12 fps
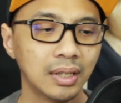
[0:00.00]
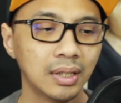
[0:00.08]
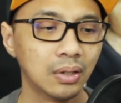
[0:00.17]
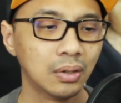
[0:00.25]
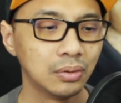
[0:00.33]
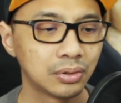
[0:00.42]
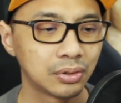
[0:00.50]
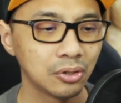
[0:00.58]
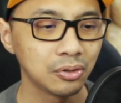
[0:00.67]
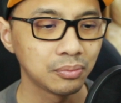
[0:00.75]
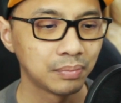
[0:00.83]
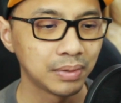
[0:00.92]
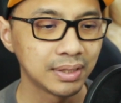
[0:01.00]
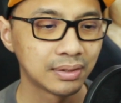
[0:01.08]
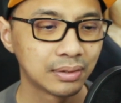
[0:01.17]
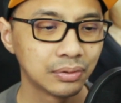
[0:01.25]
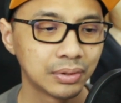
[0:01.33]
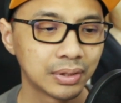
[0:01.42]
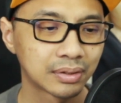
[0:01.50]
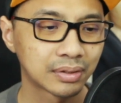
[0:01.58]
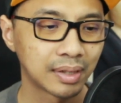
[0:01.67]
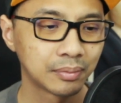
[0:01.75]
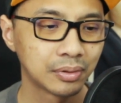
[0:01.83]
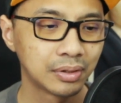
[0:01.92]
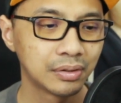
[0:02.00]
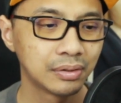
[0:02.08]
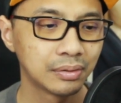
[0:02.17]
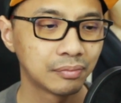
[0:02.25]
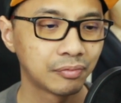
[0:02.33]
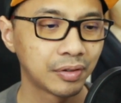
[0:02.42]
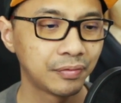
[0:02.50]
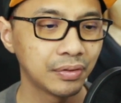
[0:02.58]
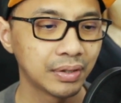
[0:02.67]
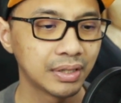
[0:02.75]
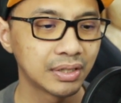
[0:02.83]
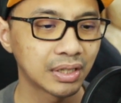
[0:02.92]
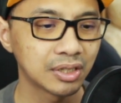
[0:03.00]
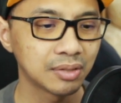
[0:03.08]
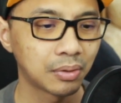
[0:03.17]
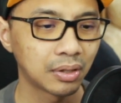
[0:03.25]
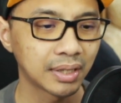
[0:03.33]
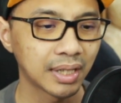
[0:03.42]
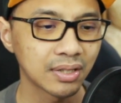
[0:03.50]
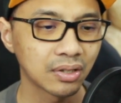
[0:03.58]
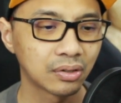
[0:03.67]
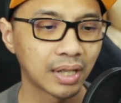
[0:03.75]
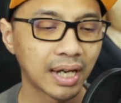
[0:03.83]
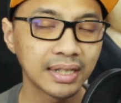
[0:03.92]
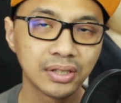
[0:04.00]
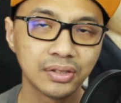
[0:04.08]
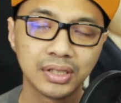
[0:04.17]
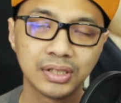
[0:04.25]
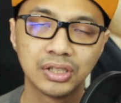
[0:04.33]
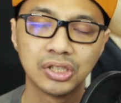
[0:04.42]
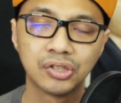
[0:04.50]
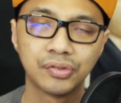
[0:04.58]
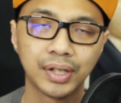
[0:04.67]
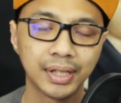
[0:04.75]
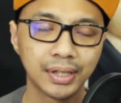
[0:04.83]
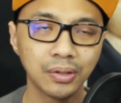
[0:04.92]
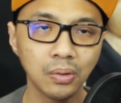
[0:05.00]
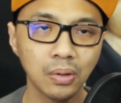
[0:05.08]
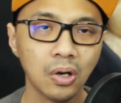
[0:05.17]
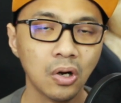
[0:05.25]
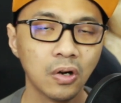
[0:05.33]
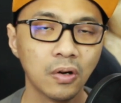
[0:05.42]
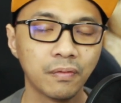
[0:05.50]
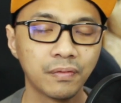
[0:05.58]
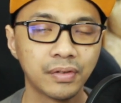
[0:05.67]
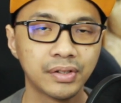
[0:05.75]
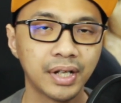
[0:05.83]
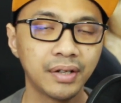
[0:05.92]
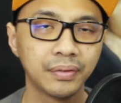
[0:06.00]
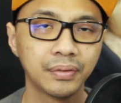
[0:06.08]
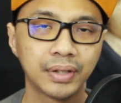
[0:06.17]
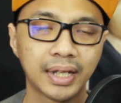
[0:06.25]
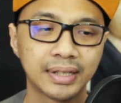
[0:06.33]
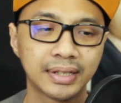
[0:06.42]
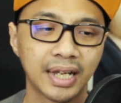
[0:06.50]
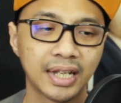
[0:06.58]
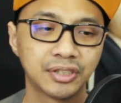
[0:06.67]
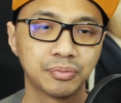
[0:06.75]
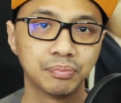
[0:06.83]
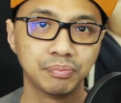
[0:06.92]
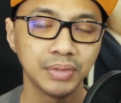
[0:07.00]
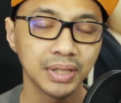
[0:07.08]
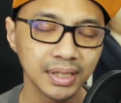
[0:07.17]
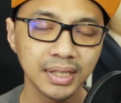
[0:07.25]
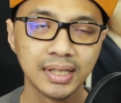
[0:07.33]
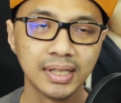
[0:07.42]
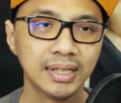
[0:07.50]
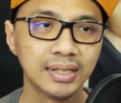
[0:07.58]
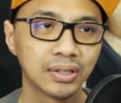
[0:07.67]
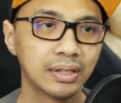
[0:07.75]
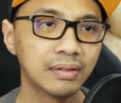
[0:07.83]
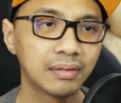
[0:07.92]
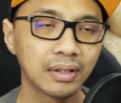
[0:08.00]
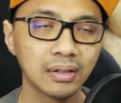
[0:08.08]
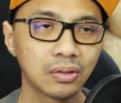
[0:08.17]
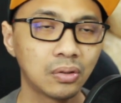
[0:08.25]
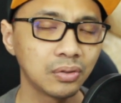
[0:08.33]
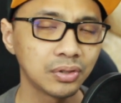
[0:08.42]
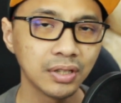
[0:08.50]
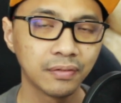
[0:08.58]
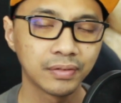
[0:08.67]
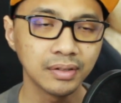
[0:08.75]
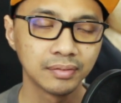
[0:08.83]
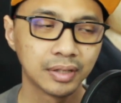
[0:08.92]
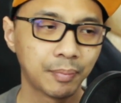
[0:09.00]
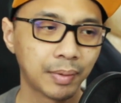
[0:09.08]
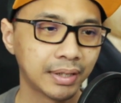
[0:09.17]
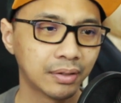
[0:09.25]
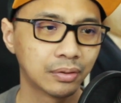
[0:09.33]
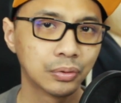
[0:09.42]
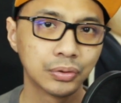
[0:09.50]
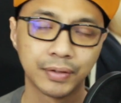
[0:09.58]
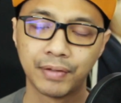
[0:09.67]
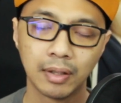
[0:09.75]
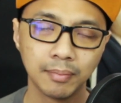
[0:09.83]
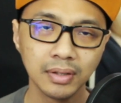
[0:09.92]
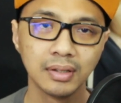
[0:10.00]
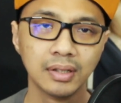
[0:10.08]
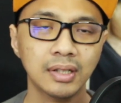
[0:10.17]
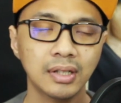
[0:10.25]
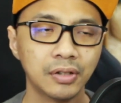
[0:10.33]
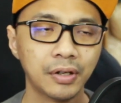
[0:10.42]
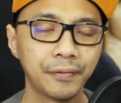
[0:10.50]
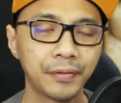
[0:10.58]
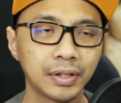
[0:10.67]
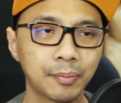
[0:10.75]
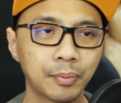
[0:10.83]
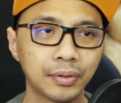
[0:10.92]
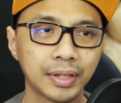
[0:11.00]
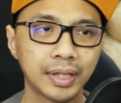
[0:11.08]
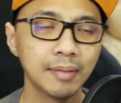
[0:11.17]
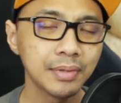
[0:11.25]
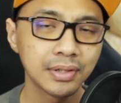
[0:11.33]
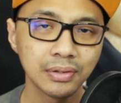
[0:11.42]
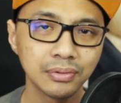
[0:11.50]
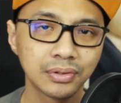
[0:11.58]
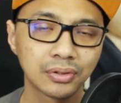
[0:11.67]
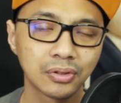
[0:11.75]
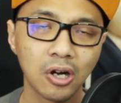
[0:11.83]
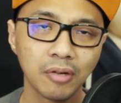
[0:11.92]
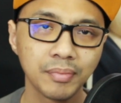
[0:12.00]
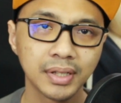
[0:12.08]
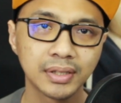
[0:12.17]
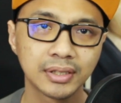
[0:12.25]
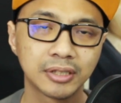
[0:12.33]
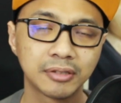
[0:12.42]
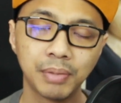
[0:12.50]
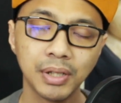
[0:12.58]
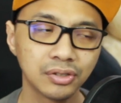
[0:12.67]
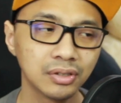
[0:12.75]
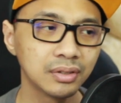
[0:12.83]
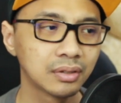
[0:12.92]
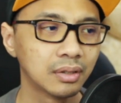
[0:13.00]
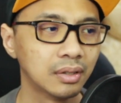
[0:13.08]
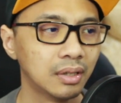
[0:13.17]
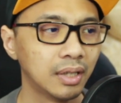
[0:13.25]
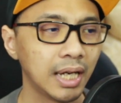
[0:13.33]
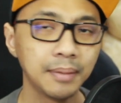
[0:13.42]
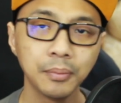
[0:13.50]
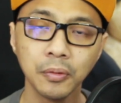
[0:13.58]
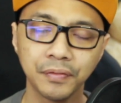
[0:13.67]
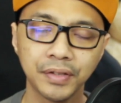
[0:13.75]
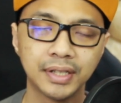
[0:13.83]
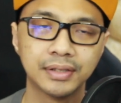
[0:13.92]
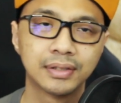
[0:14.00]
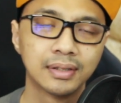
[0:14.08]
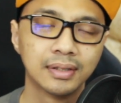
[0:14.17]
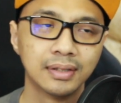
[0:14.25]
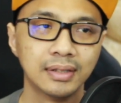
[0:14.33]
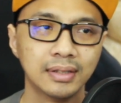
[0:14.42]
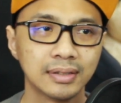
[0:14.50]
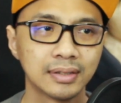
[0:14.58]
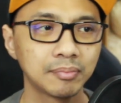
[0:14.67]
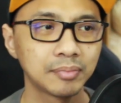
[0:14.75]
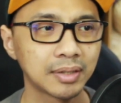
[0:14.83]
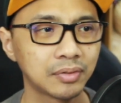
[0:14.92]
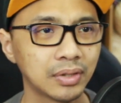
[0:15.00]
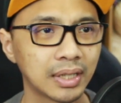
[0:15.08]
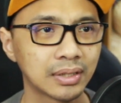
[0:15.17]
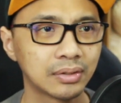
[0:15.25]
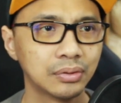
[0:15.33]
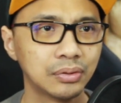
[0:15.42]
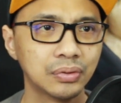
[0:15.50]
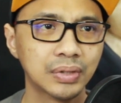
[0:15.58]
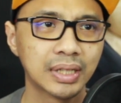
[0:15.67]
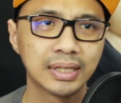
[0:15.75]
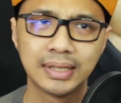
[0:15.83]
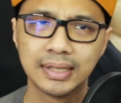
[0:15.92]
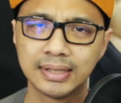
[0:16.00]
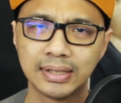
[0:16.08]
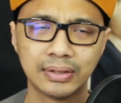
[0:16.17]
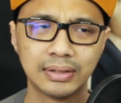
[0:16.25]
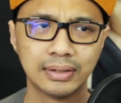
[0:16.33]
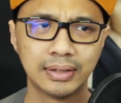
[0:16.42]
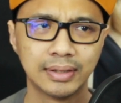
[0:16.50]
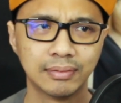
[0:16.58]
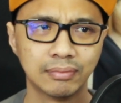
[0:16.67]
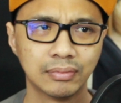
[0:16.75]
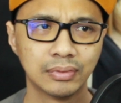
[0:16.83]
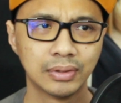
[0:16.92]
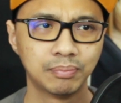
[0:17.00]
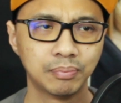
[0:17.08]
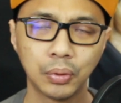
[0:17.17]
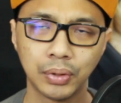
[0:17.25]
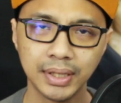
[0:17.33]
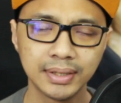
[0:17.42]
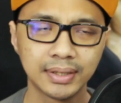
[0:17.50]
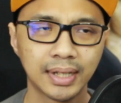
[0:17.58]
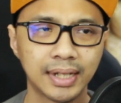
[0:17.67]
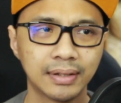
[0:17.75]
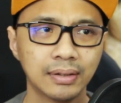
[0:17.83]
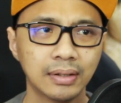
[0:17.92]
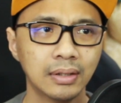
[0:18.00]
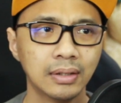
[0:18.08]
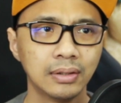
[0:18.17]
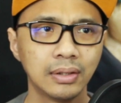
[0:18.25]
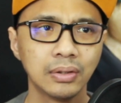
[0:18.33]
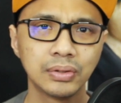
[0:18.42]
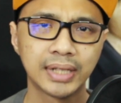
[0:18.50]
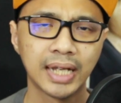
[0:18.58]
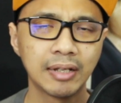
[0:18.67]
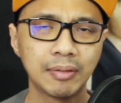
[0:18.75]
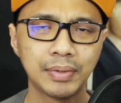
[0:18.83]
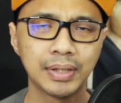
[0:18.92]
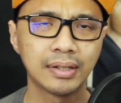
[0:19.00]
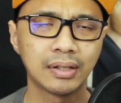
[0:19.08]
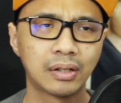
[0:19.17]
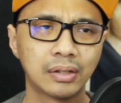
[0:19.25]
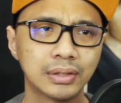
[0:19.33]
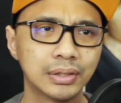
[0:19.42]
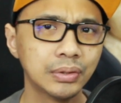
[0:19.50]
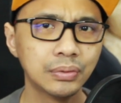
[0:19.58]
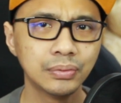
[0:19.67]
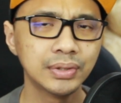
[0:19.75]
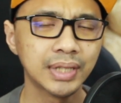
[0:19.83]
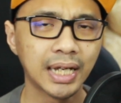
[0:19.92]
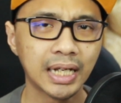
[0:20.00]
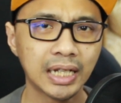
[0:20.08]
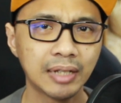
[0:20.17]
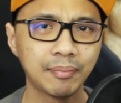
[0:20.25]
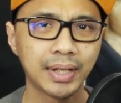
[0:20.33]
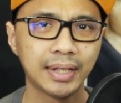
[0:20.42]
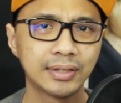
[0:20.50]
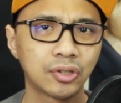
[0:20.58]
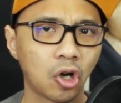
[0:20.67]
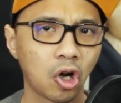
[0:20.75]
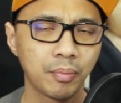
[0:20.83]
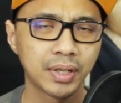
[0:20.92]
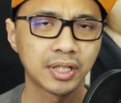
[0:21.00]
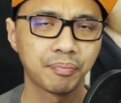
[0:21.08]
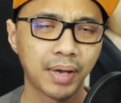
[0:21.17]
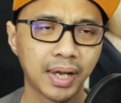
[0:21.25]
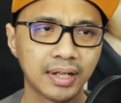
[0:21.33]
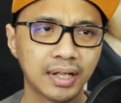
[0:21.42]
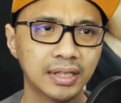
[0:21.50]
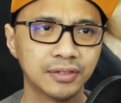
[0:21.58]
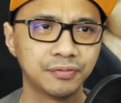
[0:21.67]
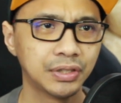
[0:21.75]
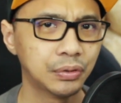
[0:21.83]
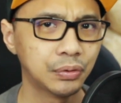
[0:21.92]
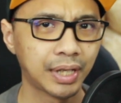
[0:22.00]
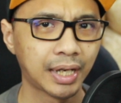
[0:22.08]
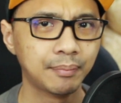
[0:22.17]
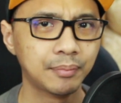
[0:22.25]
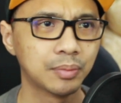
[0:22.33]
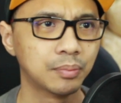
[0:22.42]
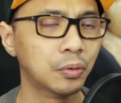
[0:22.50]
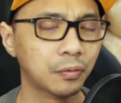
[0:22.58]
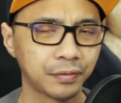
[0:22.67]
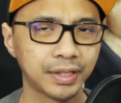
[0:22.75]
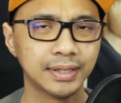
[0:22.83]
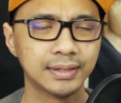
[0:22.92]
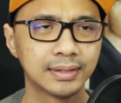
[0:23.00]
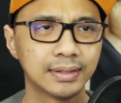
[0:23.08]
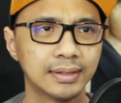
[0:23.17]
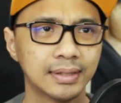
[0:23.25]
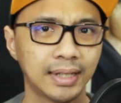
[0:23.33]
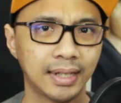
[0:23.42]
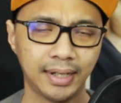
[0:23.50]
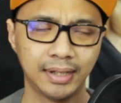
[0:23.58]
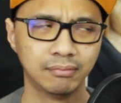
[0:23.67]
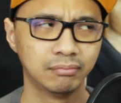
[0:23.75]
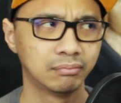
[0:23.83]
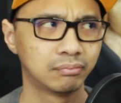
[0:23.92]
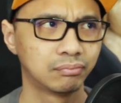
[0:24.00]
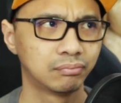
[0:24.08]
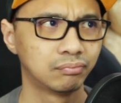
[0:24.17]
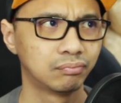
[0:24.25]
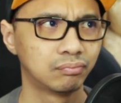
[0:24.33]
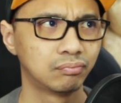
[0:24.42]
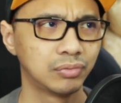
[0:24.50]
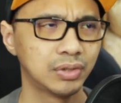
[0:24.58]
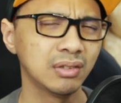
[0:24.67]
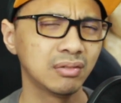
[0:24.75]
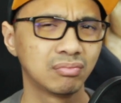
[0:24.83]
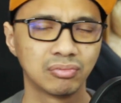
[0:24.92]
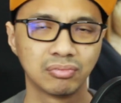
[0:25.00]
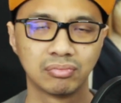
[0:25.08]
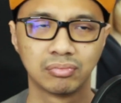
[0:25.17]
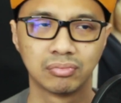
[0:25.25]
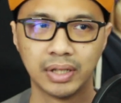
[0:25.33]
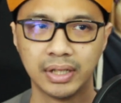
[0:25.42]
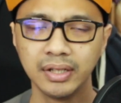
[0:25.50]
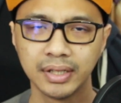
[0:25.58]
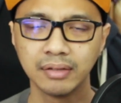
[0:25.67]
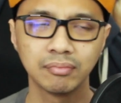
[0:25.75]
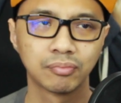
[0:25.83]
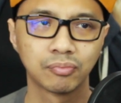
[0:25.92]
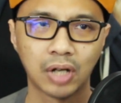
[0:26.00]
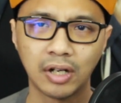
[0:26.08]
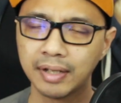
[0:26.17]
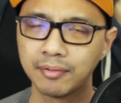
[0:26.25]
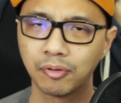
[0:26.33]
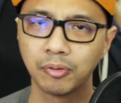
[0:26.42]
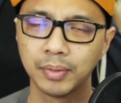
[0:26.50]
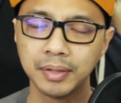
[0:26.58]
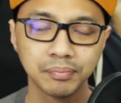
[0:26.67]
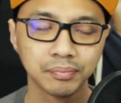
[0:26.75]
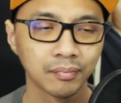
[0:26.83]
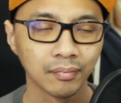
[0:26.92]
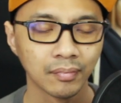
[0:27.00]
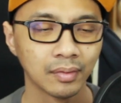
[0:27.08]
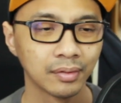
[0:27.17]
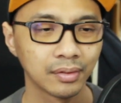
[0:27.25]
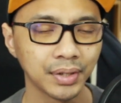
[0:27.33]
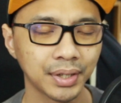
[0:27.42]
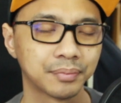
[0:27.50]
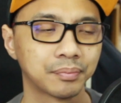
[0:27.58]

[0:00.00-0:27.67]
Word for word: Also, please do subscribe to the review and discussion podcast on iTunes as Stitcher Radio. Over there, you can catch me, Tara, or Silva, depending on who's available, reviewing the pony episodes, comics, specials, and movies. Sometimes we like to do other things other than ponies, and those can be cartoons, animes, comics, mangas, video games, movies, and just anything. Card games, probably. So, yes.